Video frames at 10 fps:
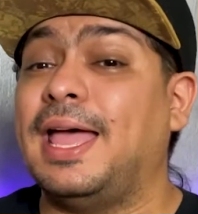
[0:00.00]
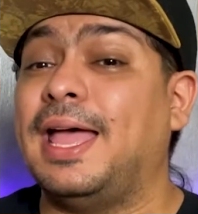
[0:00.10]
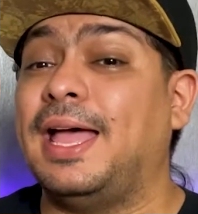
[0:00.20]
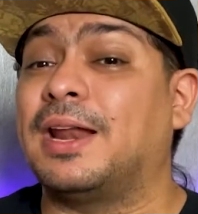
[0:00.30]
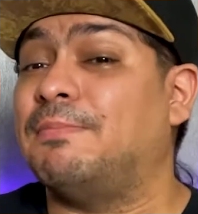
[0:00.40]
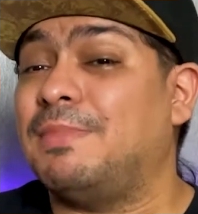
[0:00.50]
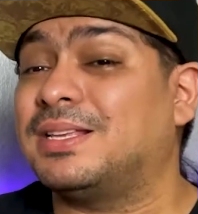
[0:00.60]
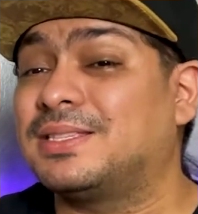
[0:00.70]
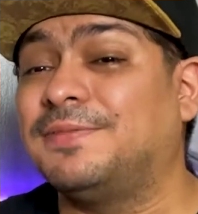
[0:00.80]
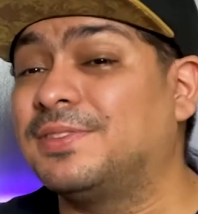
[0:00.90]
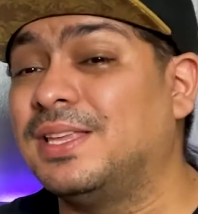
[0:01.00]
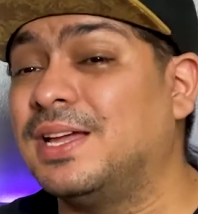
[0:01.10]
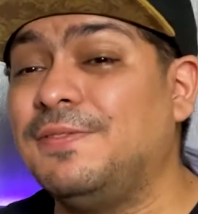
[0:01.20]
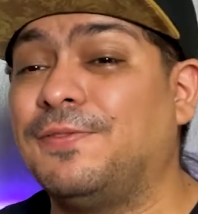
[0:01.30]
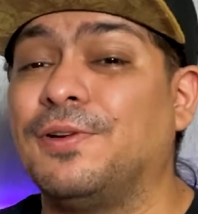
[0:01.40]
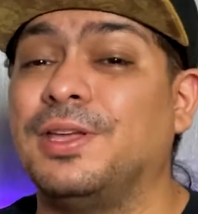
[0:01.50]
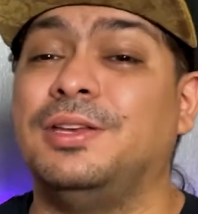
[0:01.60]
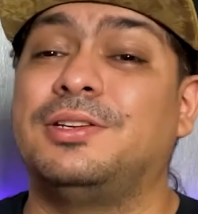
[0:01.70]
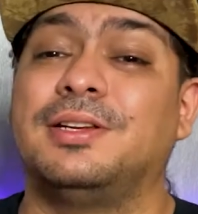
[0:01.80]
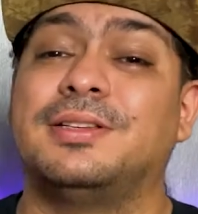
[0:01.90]
At a massive 34
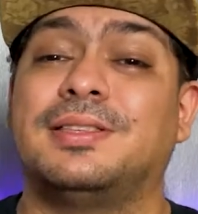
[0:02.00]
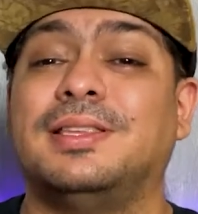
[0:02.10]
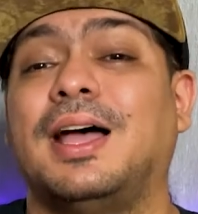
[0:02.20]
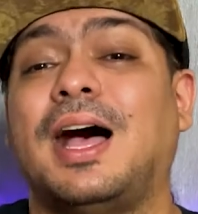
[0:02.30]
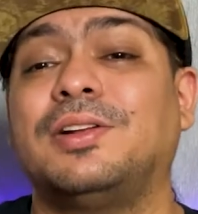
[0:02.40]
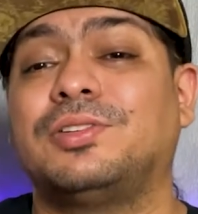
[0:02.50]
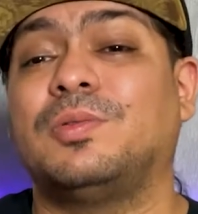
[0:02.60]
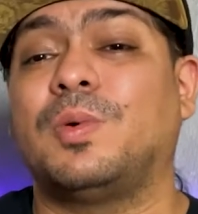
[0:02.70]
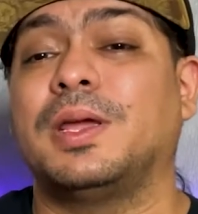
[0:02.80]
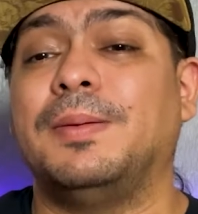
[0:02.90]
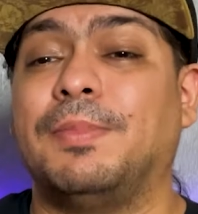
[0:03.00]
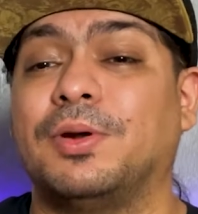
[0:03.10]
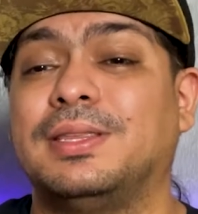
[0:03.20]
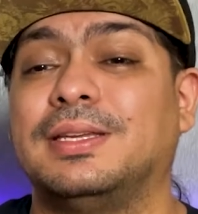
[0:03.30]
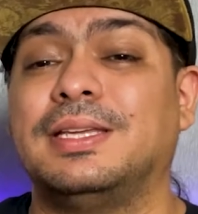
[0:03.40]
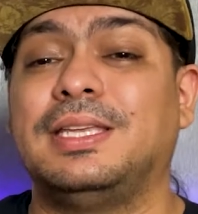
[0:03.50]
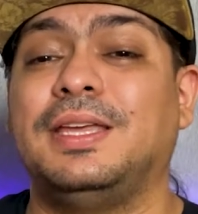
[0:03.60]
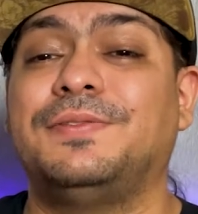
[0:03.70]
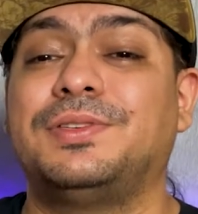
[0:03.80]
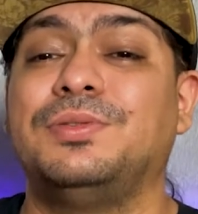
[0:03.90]
inches, the ultra-wide monitor
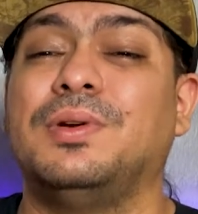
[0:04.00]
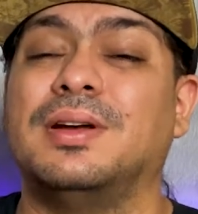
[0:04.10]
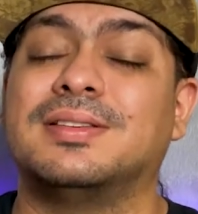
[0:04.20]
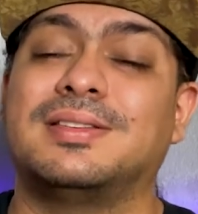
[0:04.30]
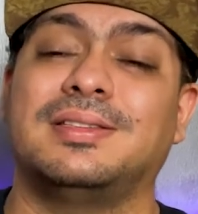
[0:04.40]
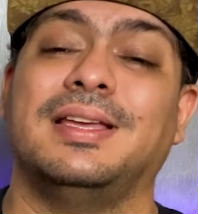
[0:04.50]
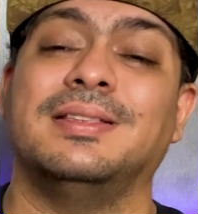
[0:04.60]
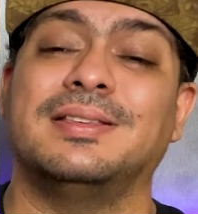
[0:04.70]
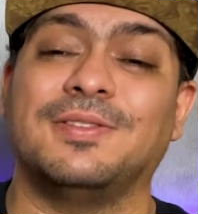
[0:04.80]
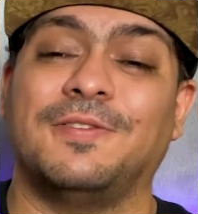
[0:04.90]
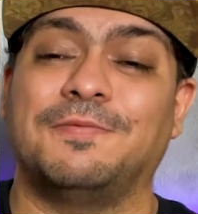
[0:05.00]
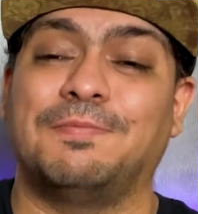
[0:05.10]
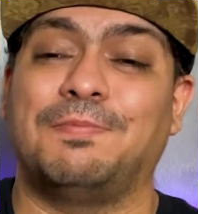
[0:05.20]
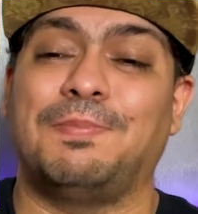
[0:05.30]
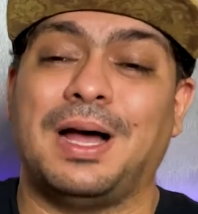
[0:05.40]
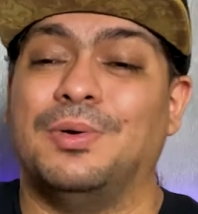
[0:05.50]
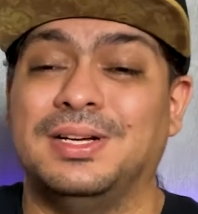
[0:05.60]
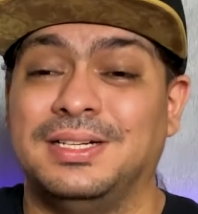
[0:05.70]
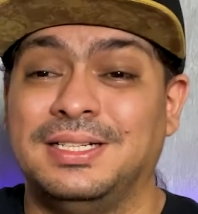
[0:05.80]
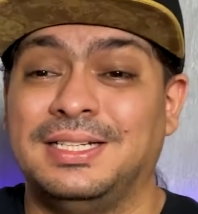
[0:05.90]
gives you a sense of
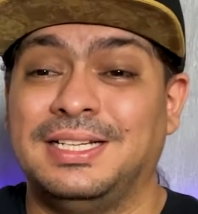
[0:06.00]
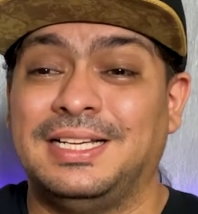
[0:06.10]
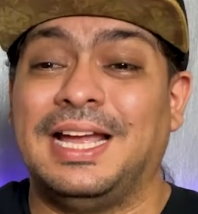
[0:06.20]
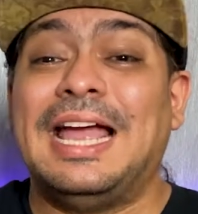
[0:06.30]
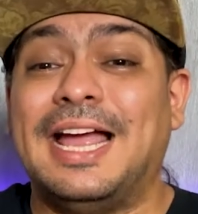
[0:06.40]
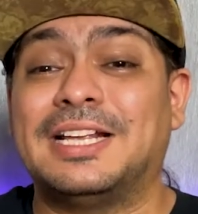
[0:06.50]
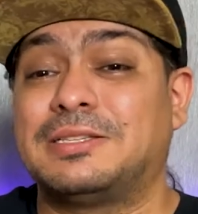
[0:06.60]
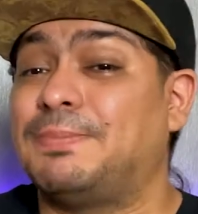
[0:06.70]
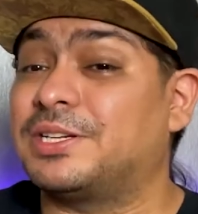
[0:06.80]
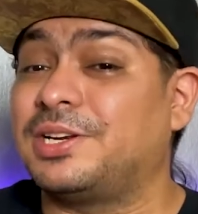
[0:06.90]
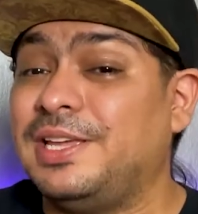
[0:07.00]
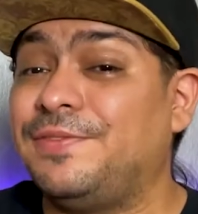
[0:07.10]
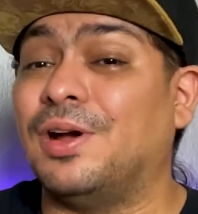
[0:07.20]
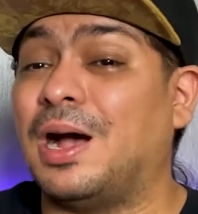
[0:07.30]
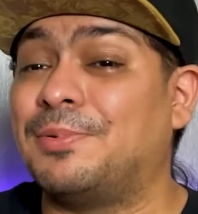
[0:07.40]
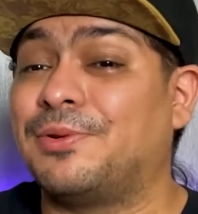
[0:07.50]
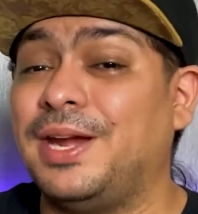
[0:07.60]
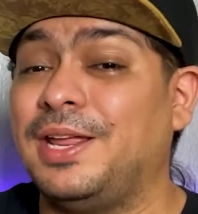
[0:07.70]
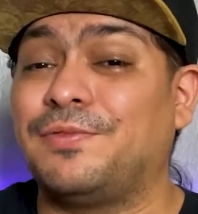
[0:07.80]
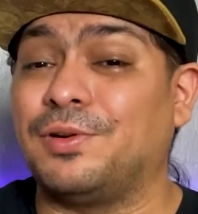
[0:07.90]
power, especially if you're
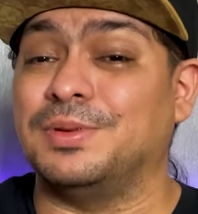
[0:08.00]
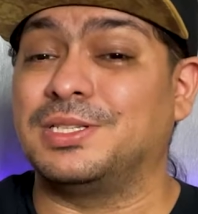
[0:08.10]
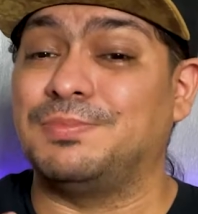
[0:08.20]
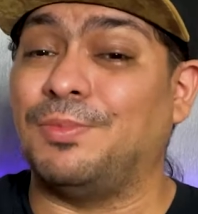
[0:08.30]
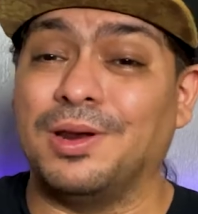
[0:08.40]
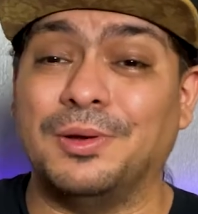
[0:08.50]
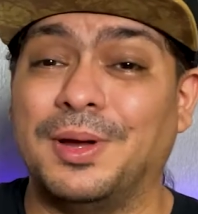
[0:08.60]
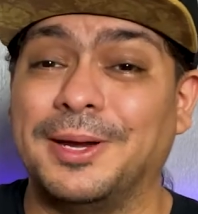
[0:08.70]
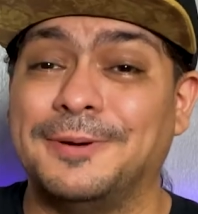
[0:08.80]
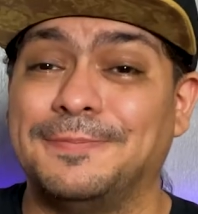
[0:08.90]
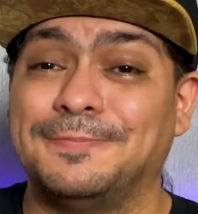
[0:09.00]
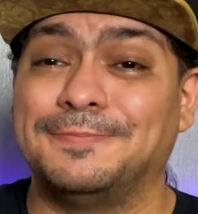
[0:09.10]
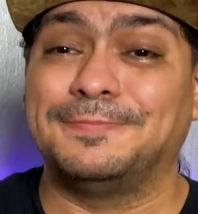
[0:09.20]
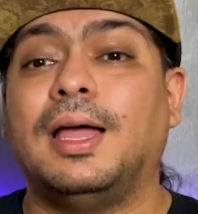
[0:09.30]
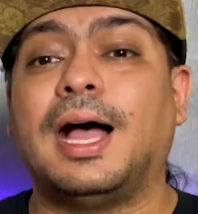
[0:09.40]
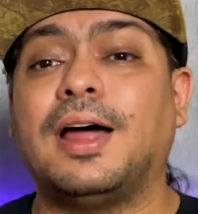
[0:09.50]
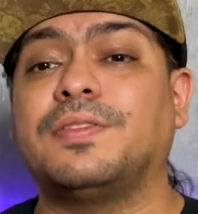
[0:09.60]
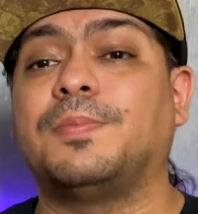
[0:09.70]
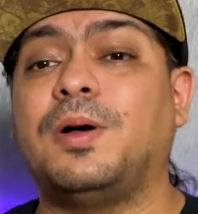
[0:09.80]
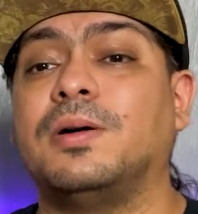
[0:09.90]
upgrading from a smaller one. Out
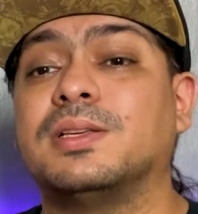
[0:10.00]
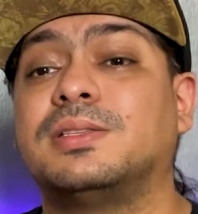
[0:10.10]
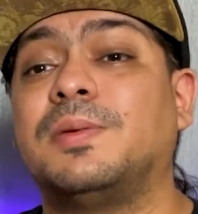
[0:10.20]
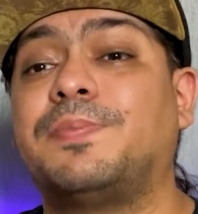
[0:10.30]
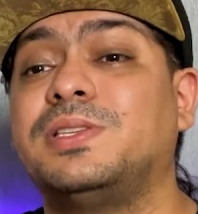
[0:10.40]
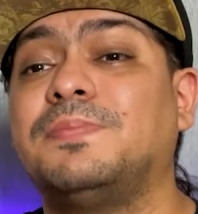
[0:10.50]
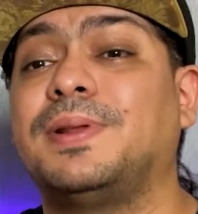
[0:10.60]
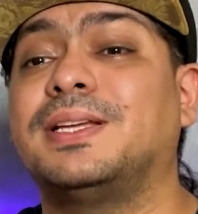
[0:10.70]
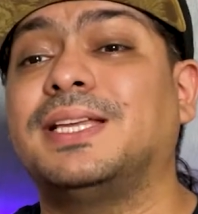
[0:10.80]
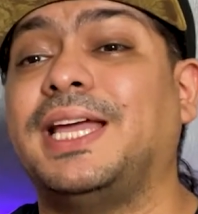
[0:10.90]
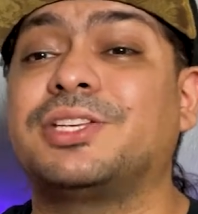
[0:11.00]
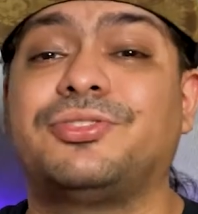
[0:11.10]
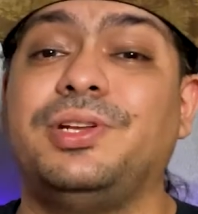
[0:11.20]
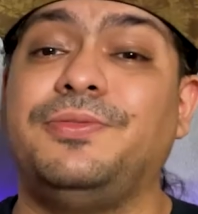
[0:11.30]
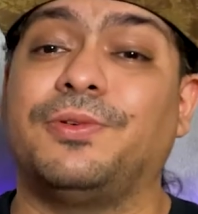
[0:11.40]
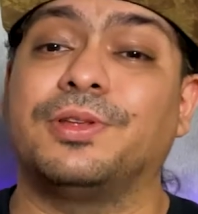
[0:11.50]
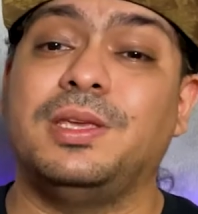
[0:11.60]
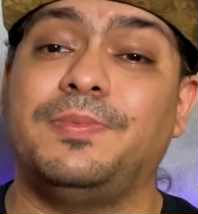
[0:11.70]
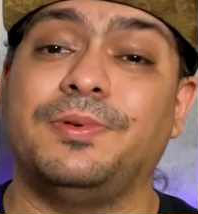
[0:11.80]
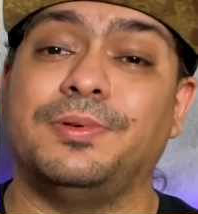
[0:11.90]
of the box, the PRISM Plus
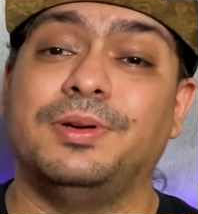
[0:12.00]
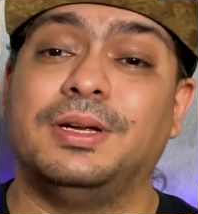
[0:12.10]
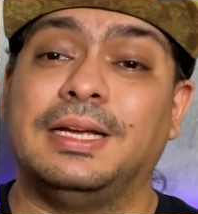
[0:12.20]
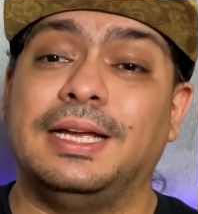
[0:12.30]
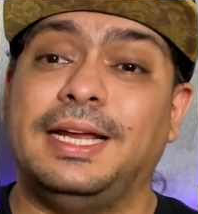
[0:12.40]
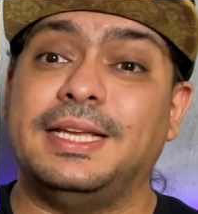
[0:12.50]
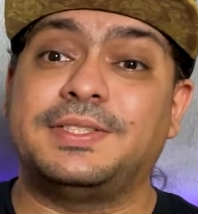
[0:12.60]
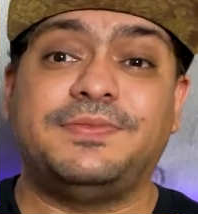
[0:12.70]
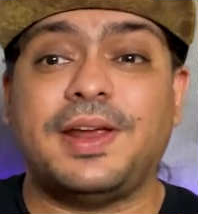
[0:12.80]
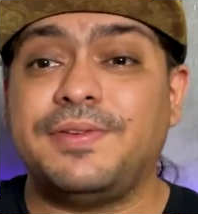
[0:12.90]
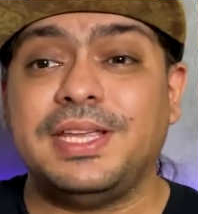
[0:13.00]
X340 PRO is very